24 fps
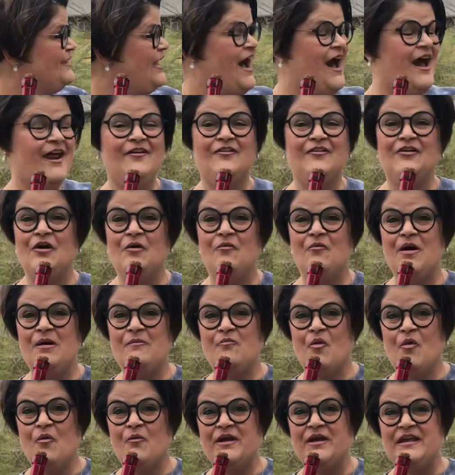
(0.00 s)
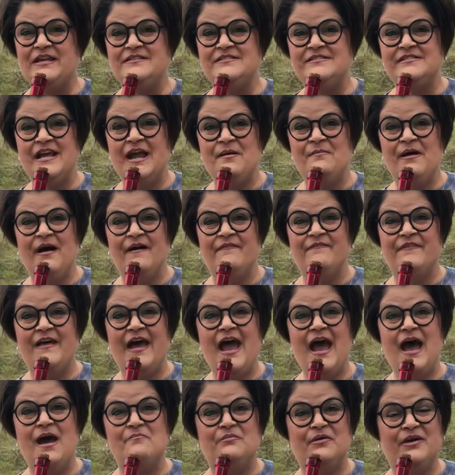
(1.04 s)
I don't know what more we can say about
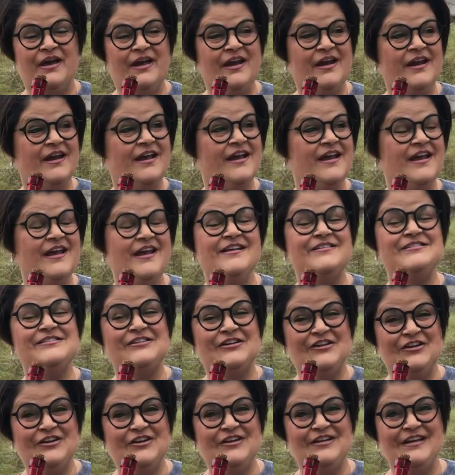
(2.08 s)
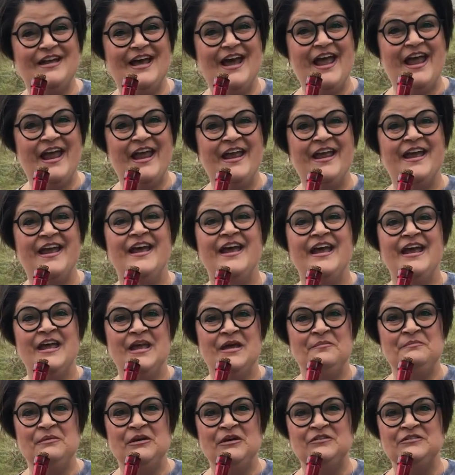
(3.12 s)
that, but it's a good day
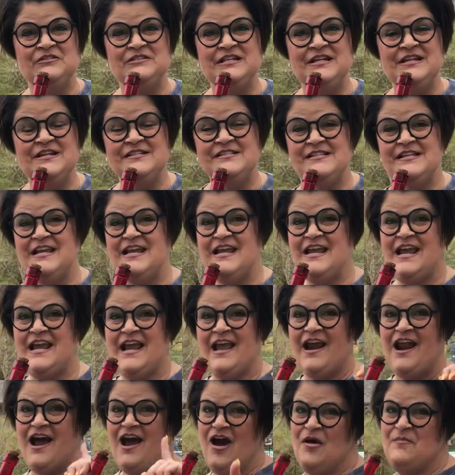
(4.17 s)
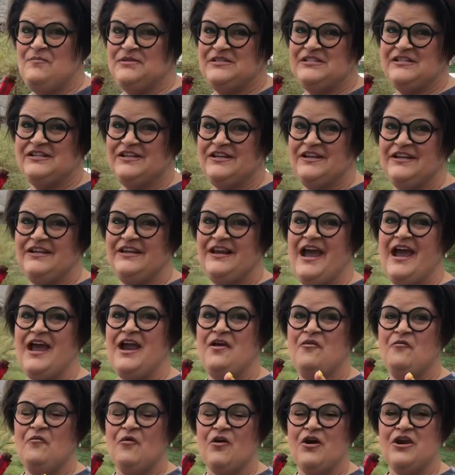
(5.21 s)
in Middle Tennessee, and I hope it's a good
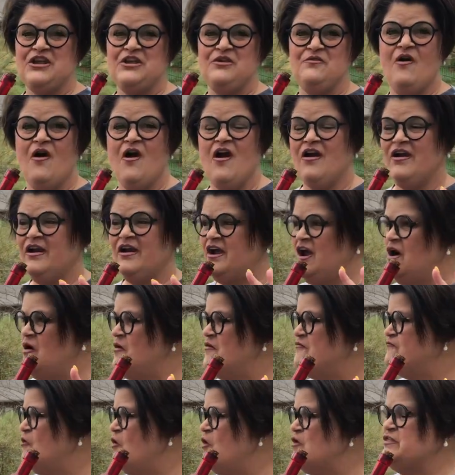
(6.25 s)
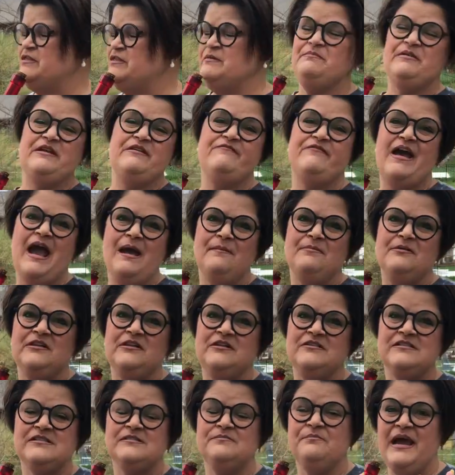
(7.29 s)
day where you are. Go forth and be
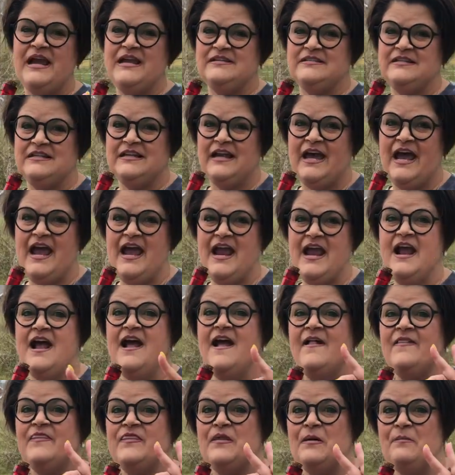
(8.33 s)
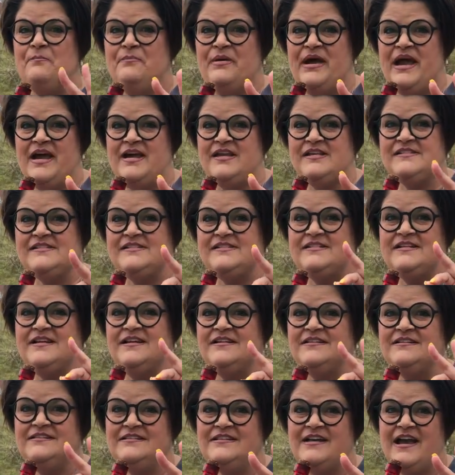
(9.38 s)
fabulous. Make today the best
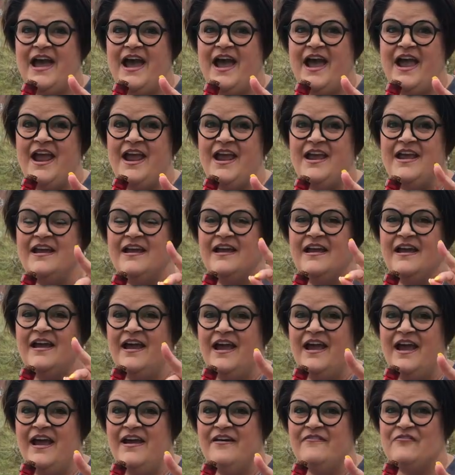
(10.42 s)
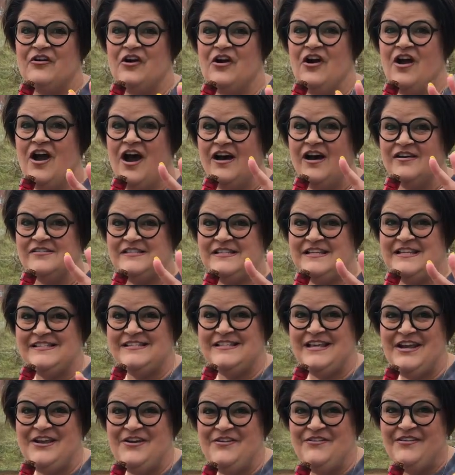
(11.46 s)
day ever. I'll see you
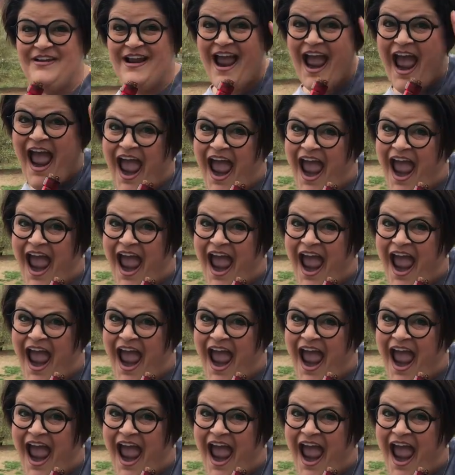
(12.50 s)
soon.